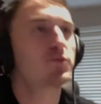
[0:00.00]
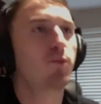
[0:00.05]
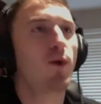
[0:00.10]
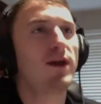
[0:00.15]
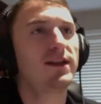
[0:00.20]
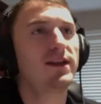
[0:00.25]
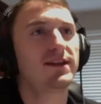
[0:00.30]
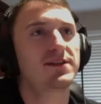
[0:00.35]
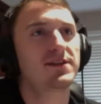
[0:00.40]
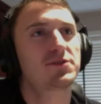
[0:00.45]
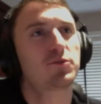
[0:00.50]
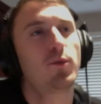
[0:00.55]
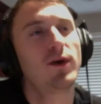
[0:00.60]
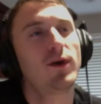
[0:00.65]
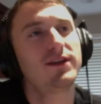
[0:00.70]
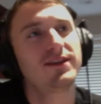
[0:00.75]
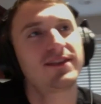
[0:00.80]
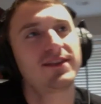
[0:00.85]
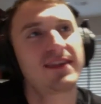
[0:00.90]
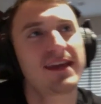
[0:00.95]
one, there's
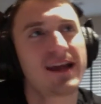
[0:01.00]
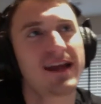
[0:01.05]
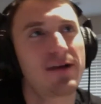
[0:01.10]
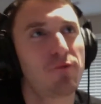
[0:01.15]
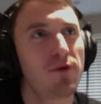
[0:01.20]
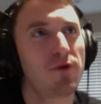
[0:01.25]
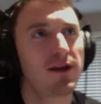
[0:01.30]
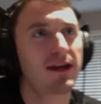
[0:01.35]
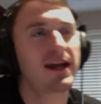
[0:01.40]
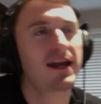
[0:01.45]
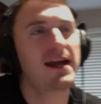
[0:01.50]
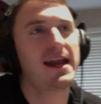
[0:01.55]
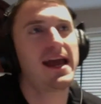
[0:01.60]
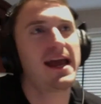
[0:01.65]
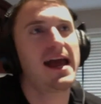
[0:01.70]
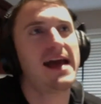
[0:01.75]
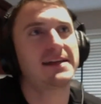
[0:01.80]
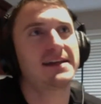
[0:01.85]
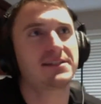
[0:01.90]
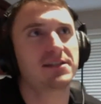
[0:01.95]
one thing I want to kind of
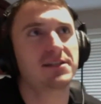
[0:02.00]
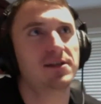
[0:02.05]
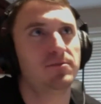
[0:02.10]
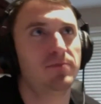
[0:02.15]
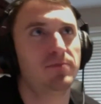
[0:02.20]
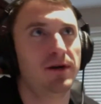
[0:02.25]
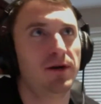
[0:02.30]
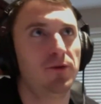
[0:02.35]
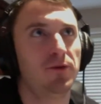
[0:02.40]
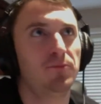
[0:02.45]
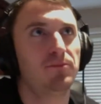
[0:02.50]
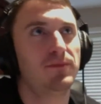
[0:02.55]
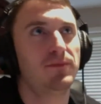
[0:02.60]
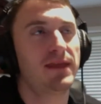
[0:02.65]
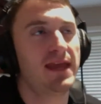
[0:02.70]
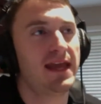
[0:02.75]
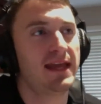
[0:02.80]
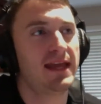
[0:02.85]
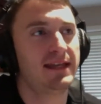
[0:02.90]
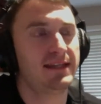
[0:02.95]
ask you about.
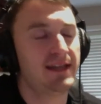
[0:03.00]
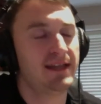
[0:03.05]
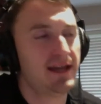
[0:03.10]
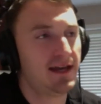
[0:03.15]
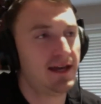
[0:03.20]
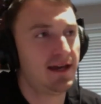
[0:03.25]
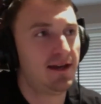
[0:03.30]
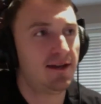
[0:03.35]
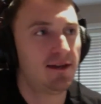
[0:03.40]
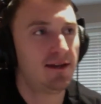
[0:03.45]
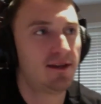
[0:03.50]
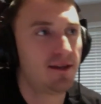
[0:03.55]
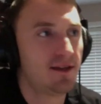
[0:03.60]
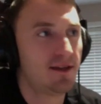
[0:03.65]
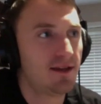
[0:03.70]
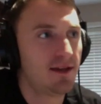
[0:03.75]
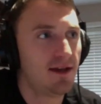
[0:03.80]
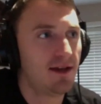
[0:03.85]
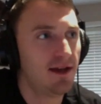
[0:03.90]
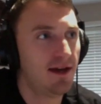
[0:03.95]
And, uh,
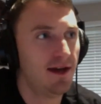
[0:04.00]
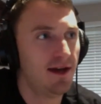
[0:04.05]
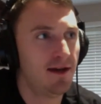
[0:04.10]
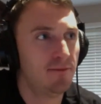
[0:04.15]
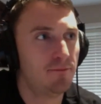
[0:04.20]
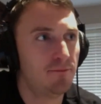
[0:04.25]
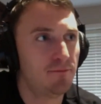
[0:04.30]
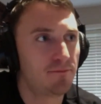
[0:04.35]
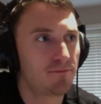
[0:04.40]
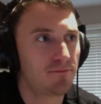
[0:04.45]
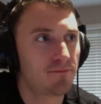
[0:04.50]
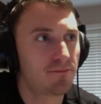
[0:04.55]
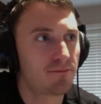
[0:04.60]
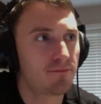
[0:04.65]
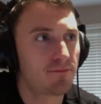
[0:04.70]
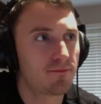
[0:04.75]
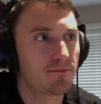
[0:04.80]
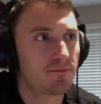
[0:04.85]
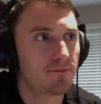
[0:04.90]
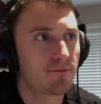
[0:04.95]
um,
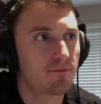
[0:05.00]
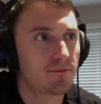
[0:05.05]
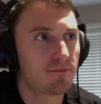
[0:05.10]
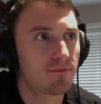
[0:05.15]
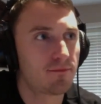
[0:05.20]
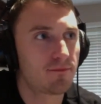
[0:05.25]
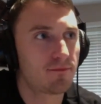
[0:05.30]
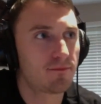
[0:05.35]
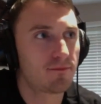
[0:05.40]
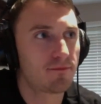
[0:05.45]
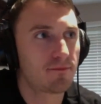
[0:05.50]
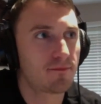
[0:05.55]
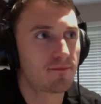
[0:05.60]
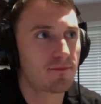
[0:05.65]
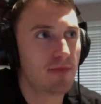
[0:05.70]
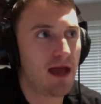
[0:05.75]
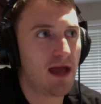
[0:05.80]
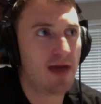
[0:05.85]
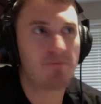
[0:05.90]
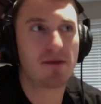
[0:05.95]

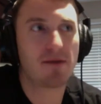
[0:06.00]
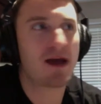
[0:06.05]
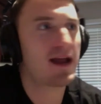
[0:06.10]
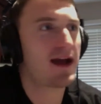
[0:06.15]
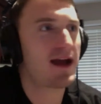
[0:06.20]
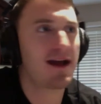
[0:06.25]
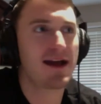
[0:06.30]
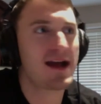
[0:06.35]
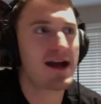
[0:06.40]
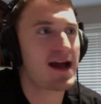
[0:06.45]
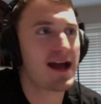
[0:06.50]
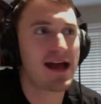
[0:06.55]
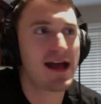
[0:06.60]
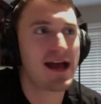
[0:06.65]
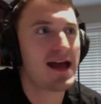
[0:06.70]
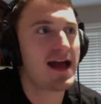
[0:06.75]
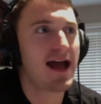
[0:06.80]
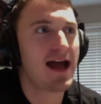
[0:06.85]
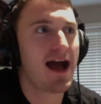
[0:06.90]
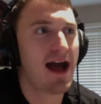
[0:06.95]
I'm not, I,
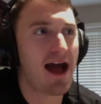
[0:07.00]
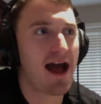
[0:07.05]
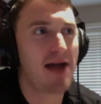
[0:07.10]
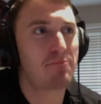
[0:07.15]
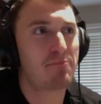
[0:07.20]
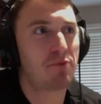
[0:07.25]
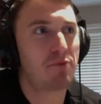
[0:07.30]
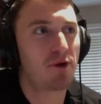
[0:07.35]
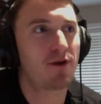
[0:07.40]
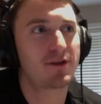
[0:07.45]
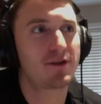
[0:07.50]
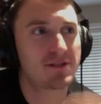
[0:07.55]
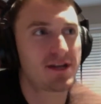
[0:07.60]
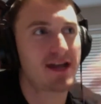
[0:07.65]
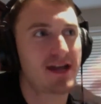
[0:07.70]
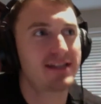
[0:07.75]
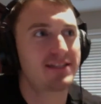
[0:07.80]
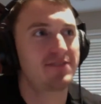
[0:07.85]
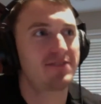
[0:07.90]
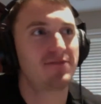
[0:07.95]
I
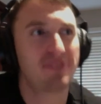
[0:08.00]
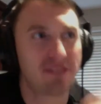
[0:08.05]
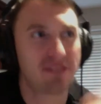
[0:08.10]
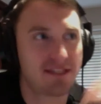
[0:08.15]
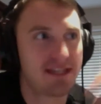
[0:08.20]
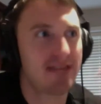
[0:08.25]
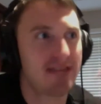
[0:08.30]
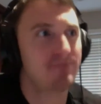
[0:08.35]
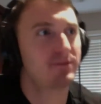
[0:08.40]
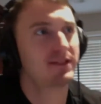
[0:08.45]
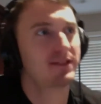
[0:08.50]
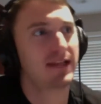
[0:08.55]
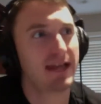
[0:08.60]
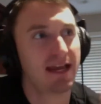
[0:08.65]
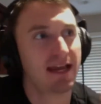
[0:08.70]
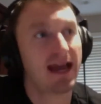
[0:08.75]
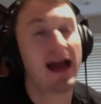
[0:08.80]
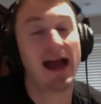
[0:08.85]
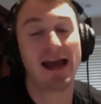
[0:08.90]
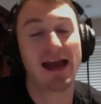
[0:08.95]
apologize if it seems
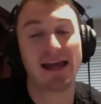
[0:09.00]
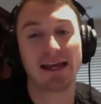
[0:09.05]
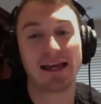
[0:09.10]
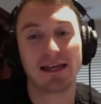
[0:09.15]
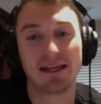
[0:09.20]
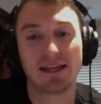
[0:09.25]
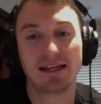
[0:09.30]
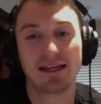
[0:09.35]
like I,